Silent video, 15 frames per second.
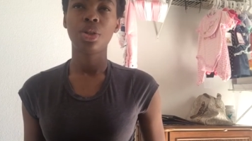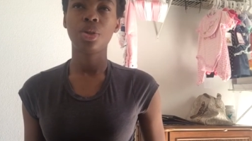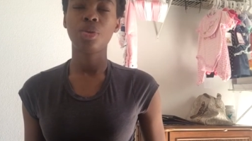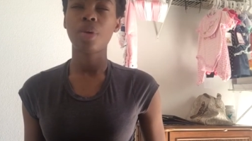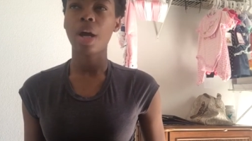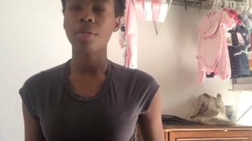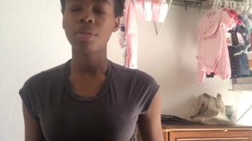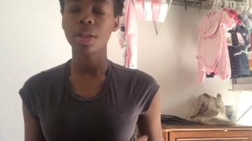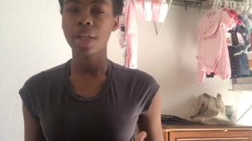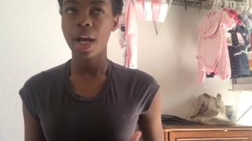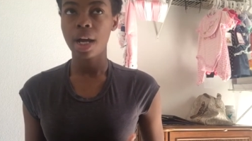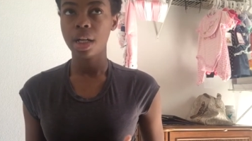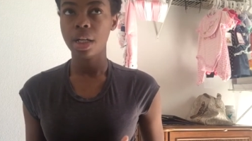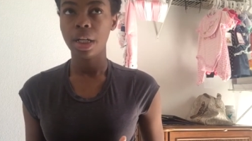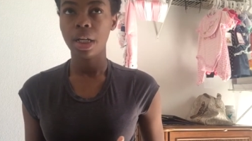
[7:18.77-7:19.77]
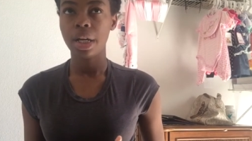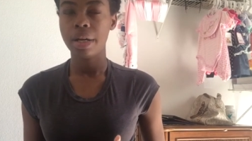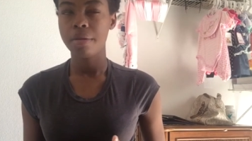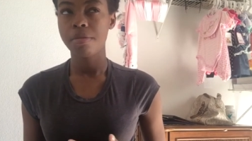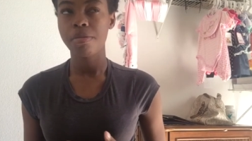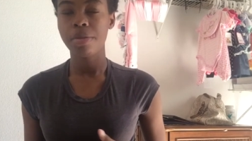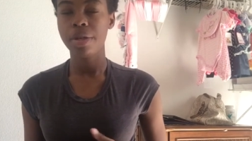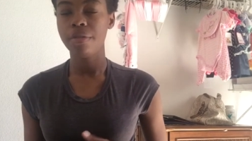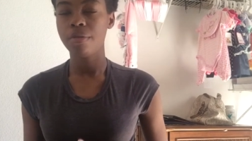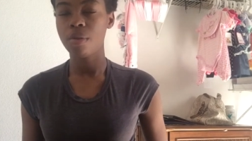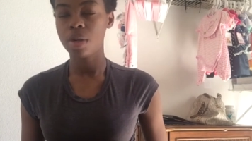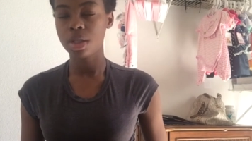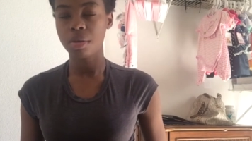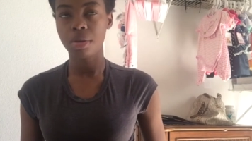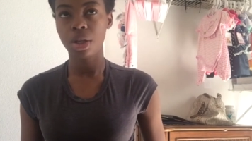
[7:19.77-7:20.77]
throughout the night it'd eh, be
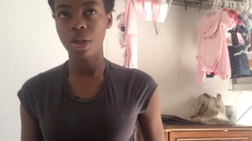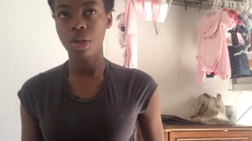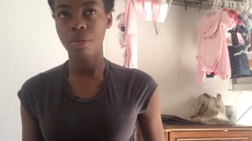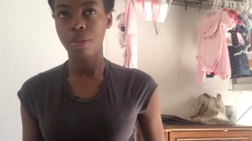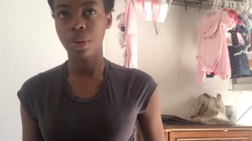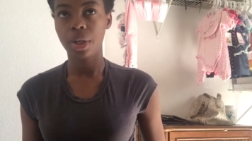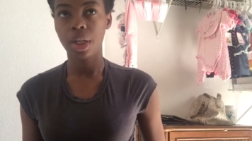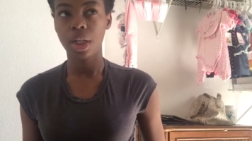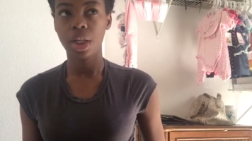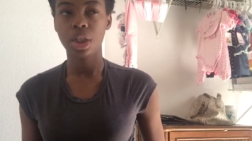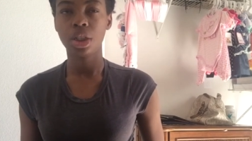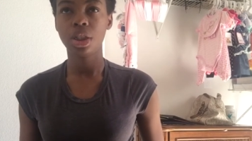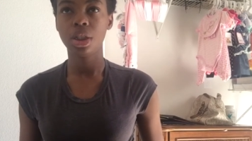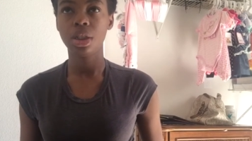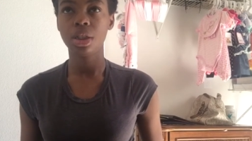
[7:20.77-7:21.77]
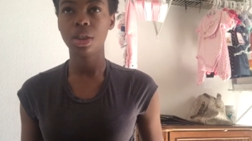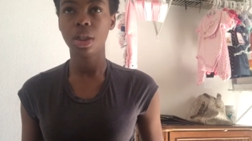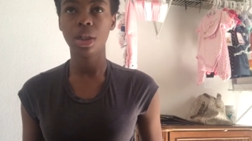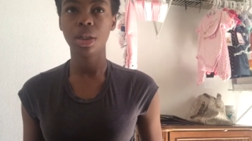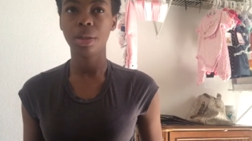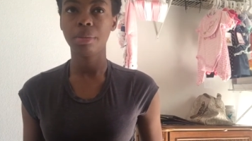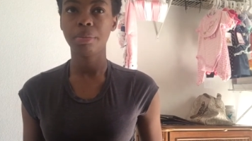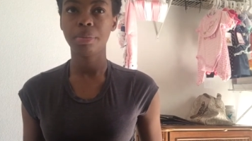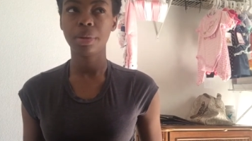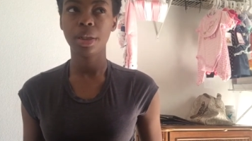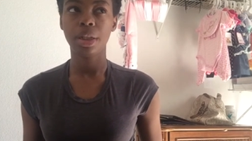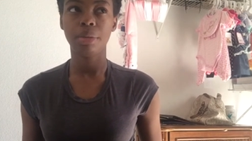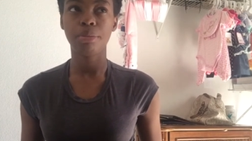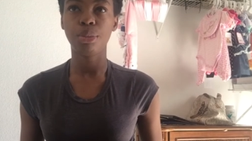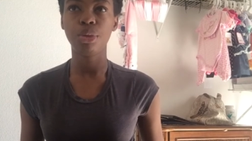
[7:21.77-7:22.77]
four something in the morning and she's up
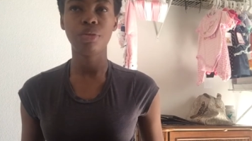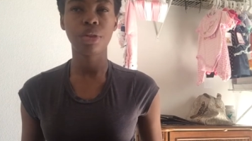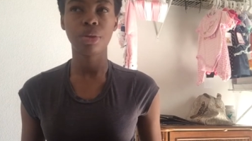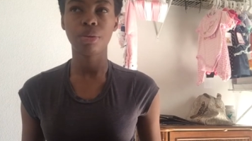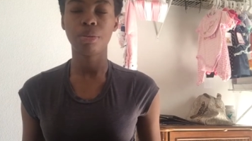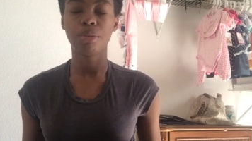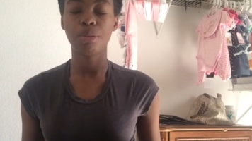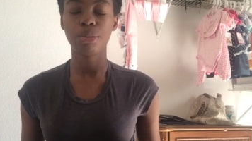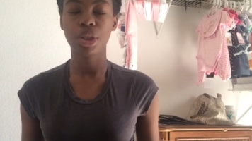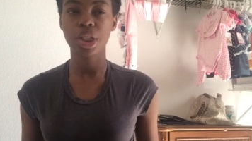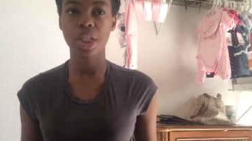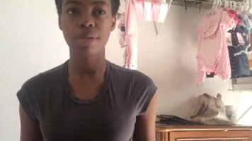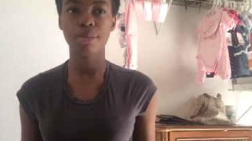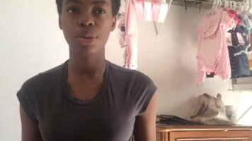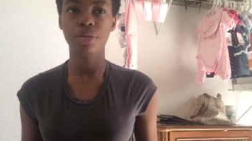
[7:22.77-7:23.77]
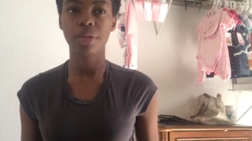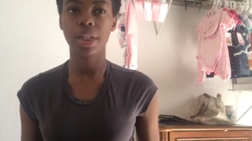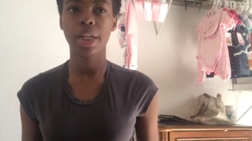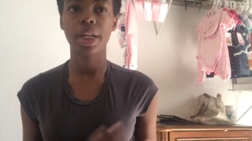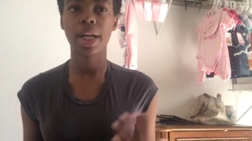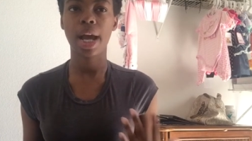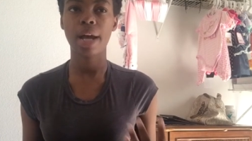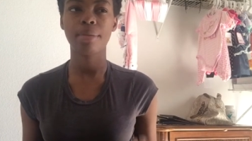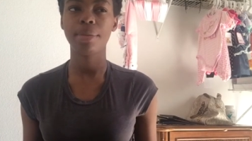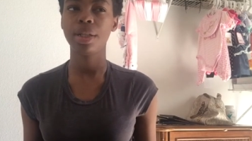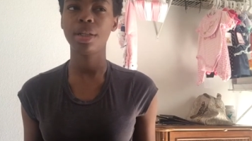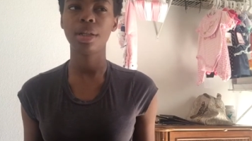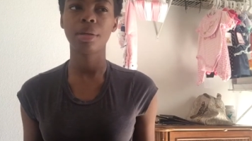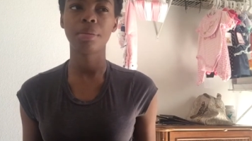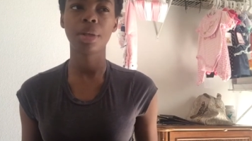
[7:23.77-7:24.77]
and moving or just moving and i'd be
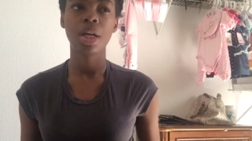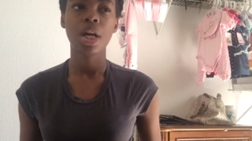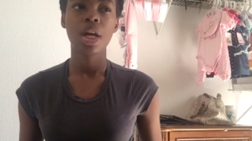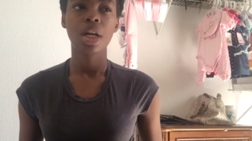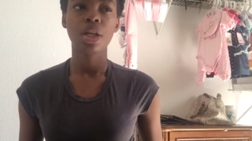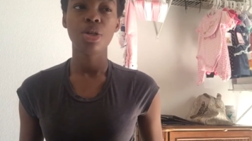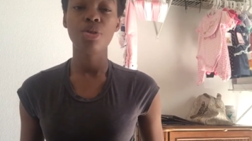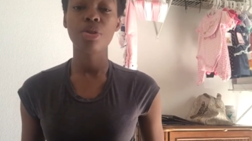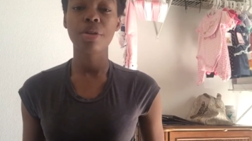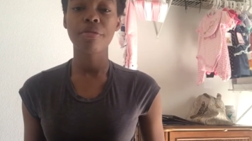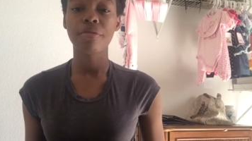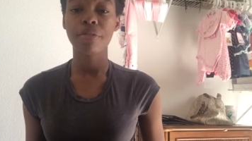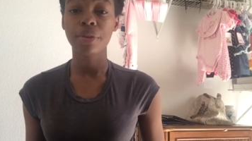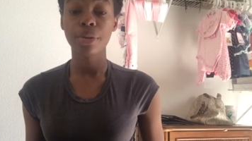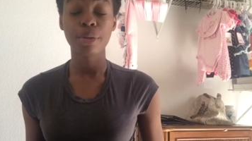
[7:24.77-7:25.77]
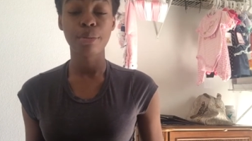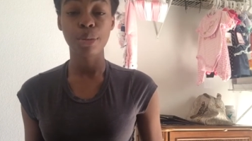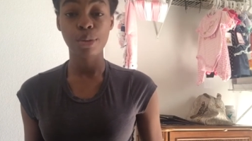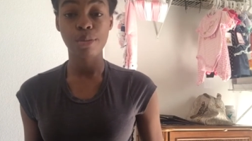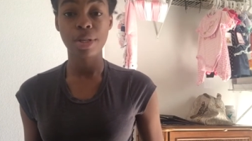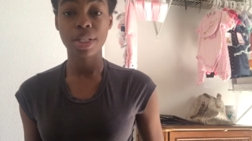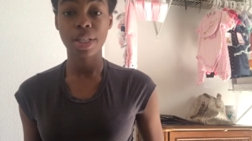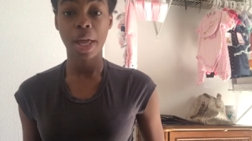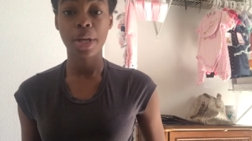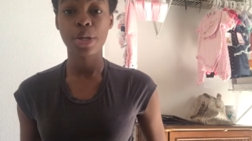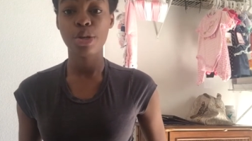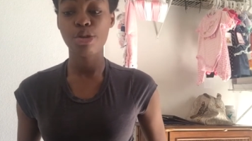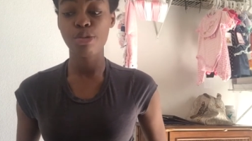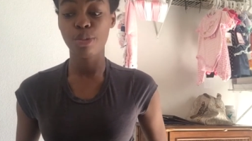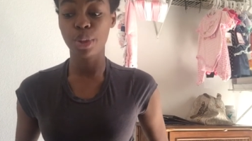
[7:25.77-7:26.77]
up you can feel the movements like
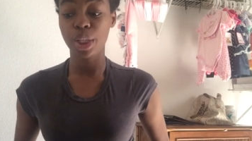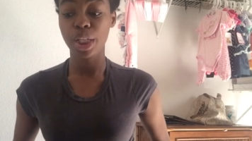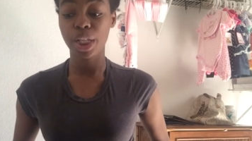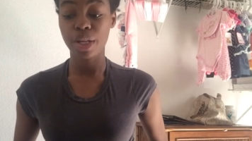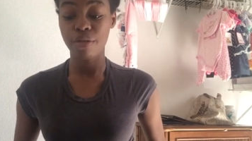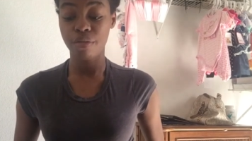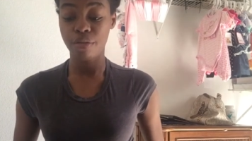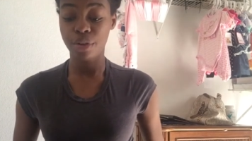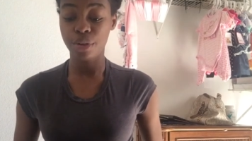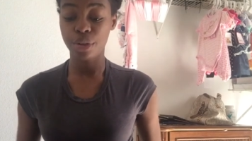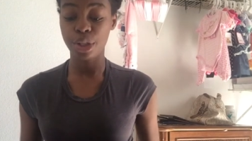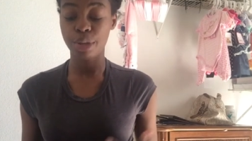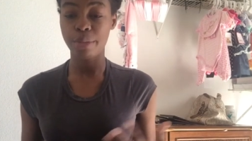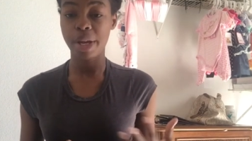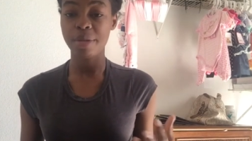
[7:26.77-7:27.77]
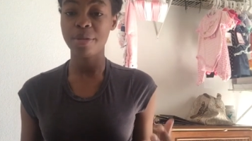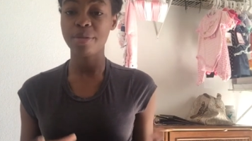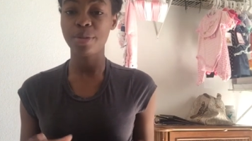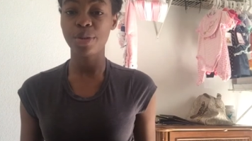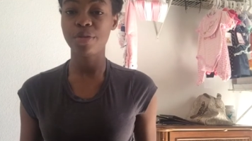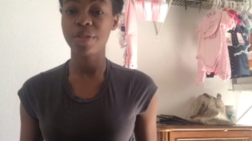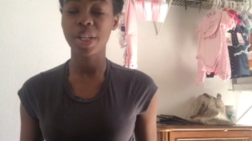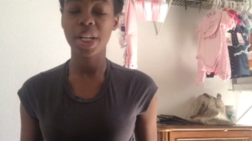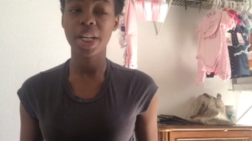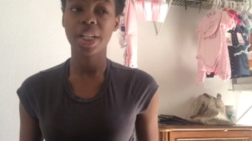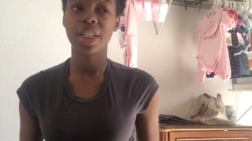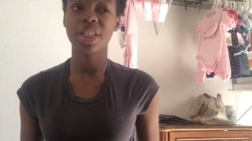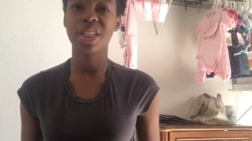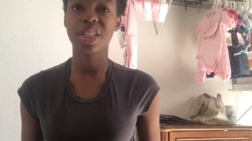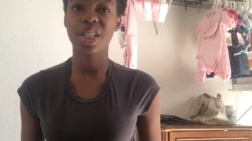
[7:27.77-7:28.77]
you really can feel your baby moving
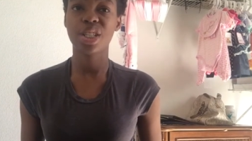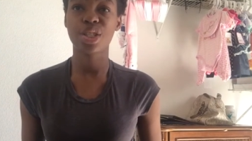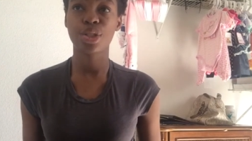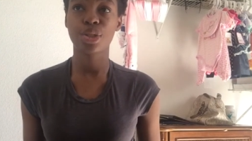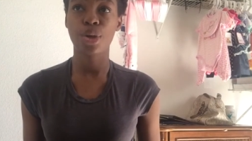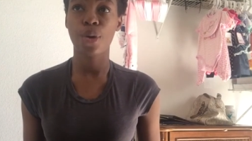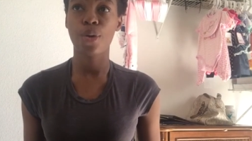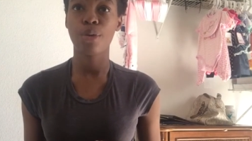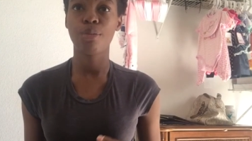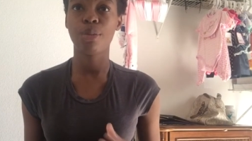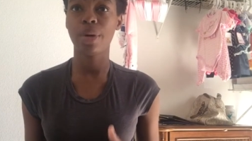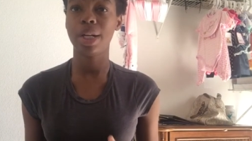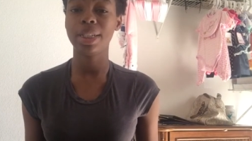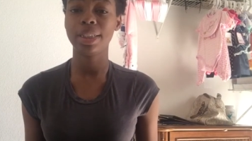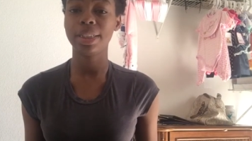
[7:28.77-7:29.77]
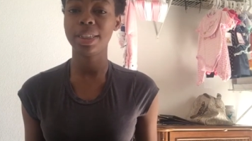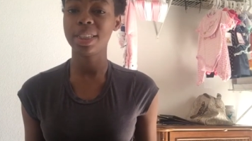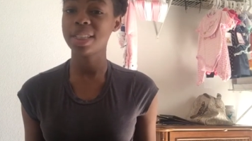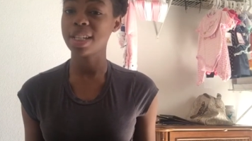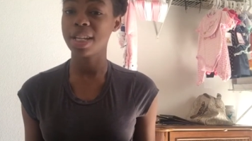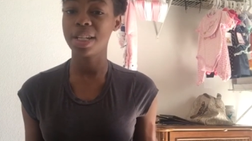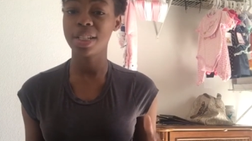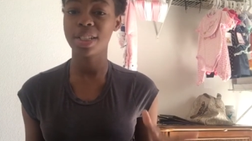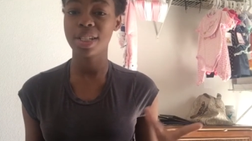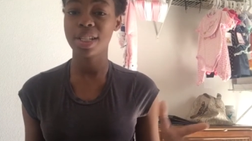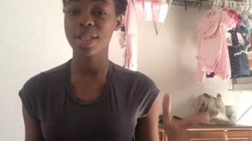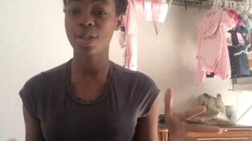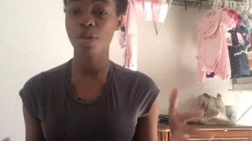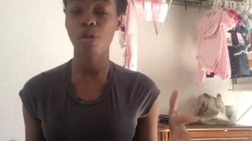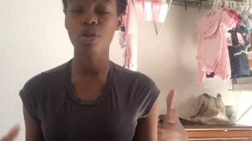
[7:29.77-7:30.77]
and it's just so precious and it's
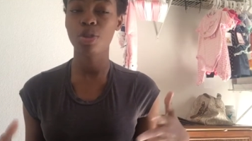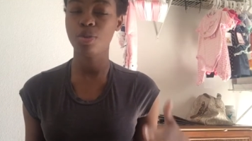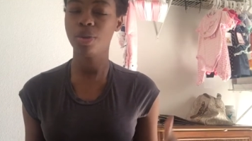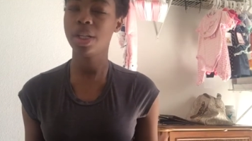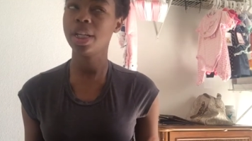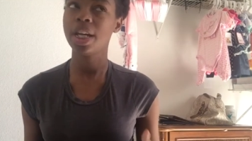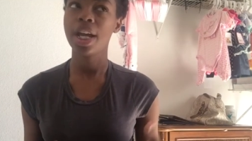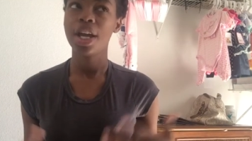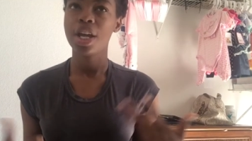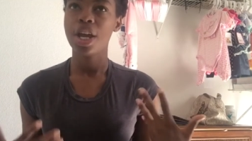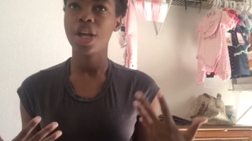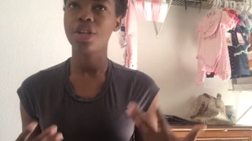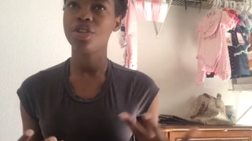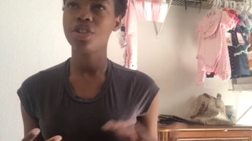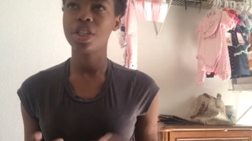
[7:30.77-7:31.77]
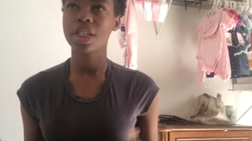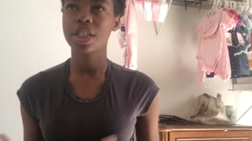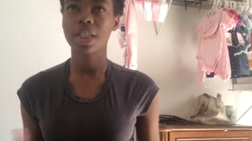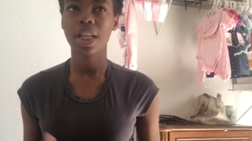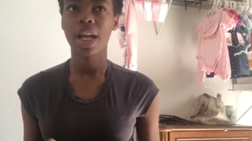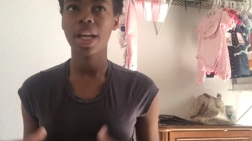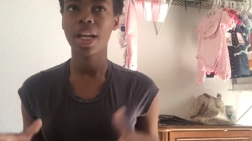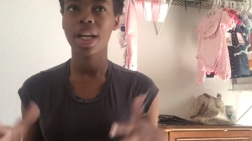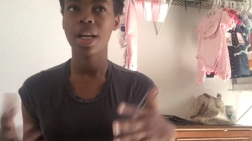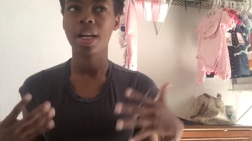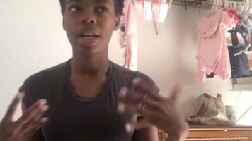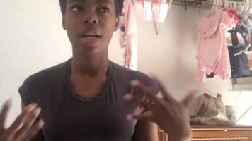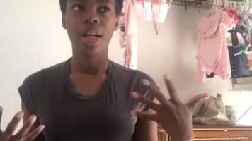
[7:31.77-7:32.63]
just so sweet and you just like